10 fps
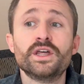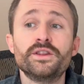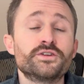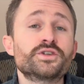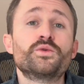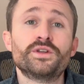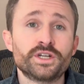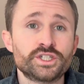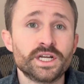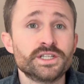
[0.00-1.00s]
then there's a really
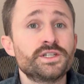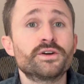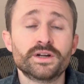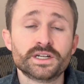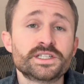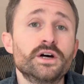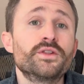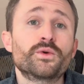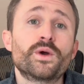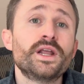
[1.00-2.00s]
good chance you're going to excel
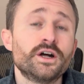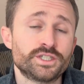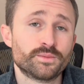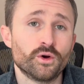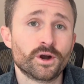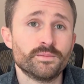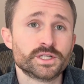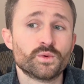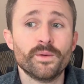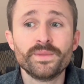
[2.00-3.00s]
in the radiology program
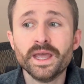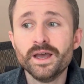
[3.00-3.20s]
as well.